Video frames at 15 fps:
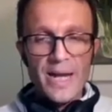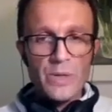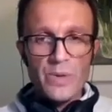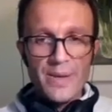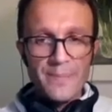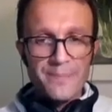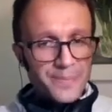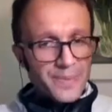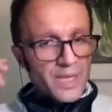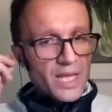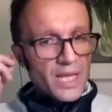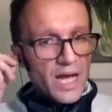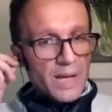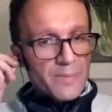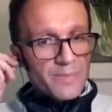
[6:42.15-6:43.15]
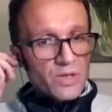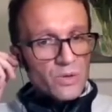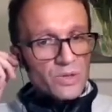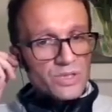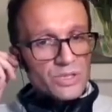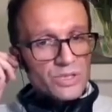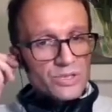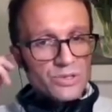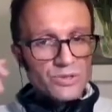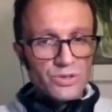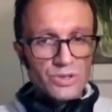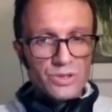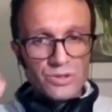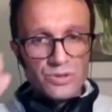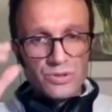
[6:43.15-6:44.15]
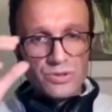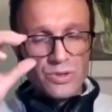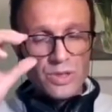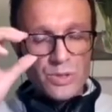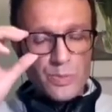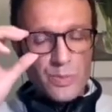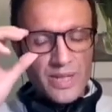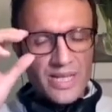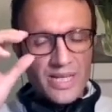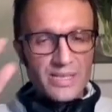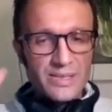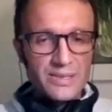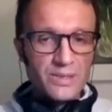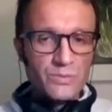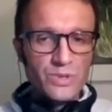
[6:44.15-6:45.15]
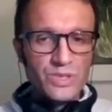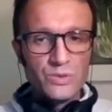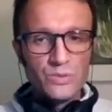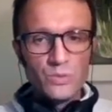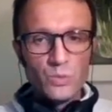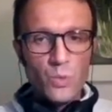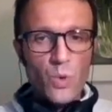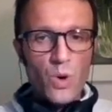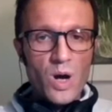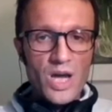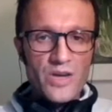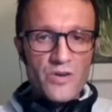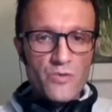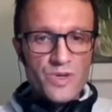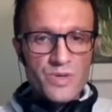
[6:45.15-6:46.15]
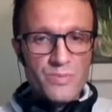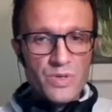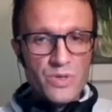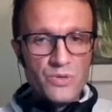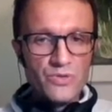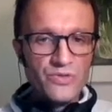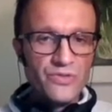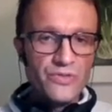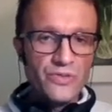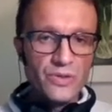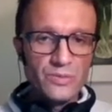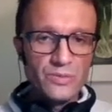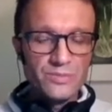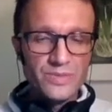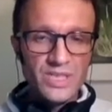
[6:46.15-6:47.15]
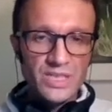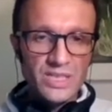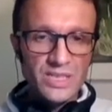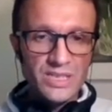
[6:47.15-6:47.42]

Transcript: Anyway, I'm going to explain the reason why we moved from the